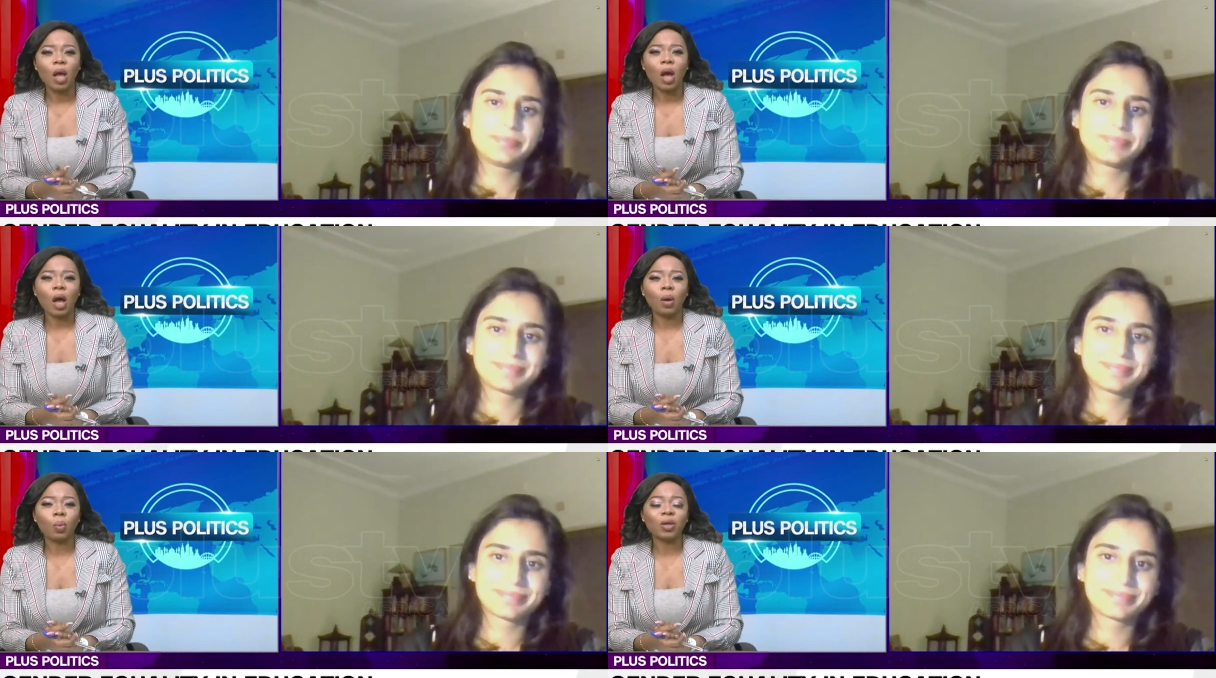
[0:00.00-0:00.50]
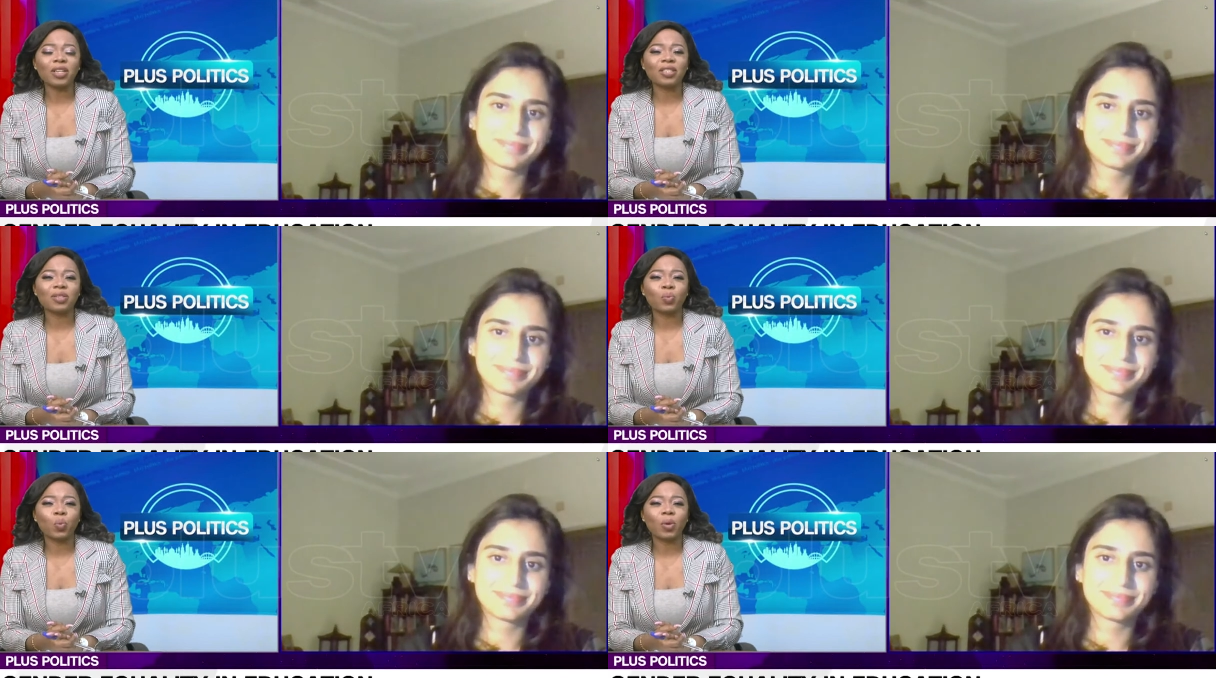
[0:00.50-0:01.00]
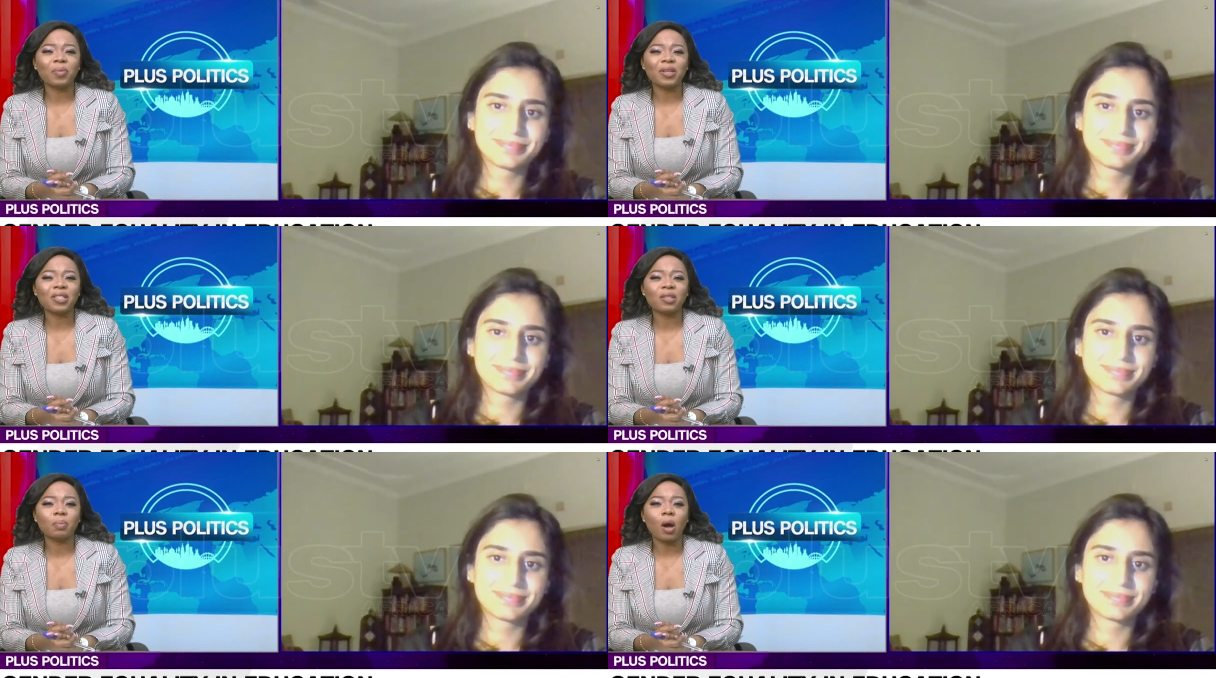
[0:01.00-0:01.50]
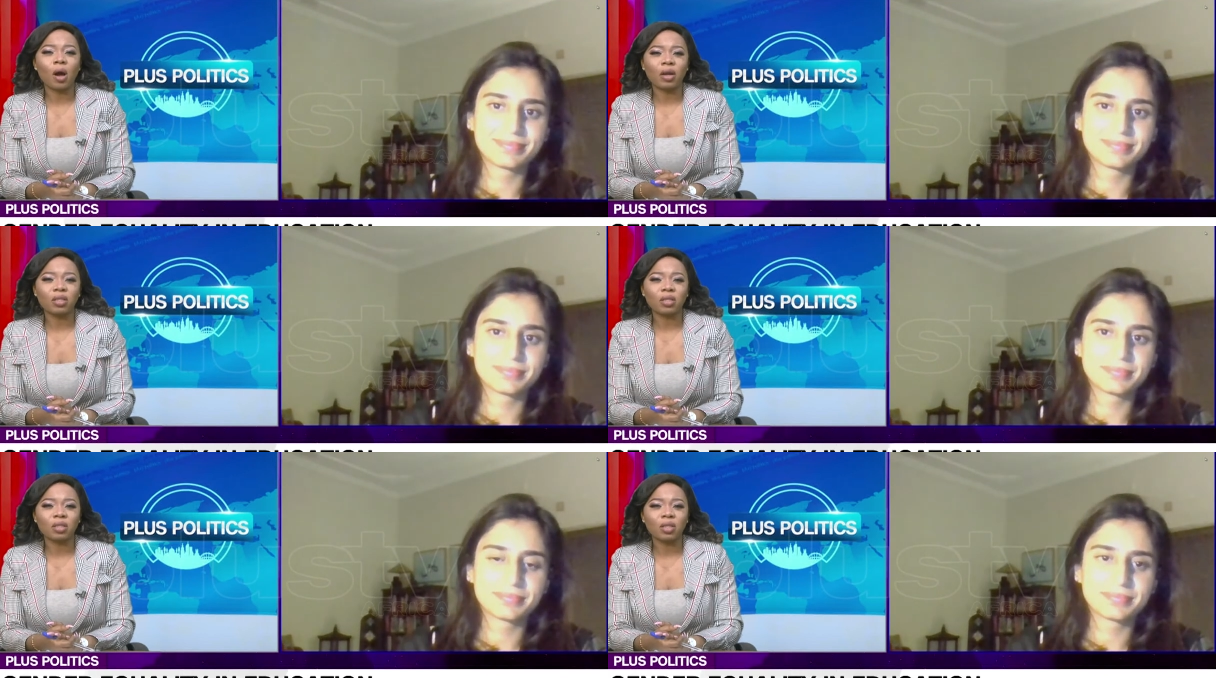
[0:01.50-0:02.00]
Speaker 1: Uh, what is Women's
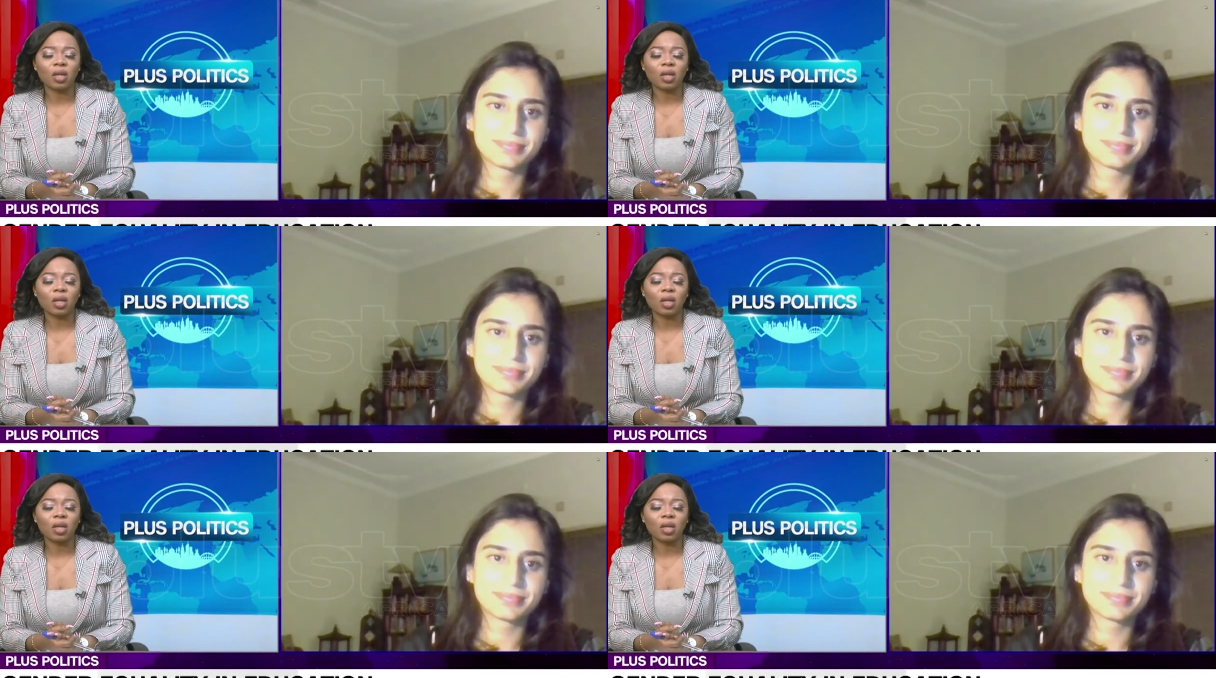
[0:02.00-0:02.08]
March?